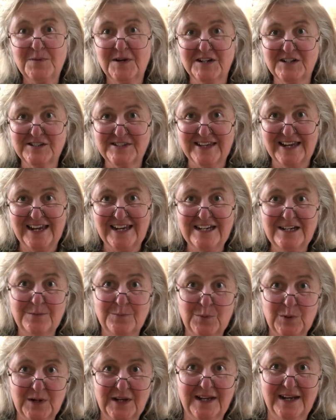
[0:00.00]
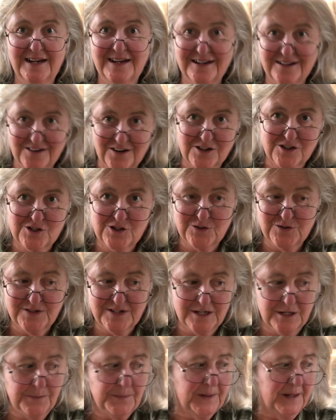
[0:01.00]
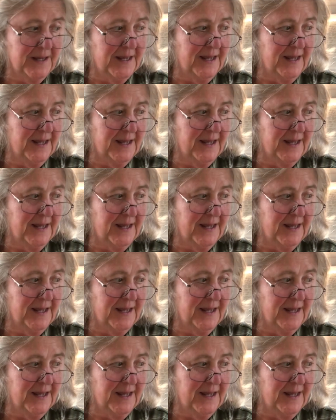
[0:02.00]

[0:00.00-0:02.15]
much sand and putting in, it got too deep.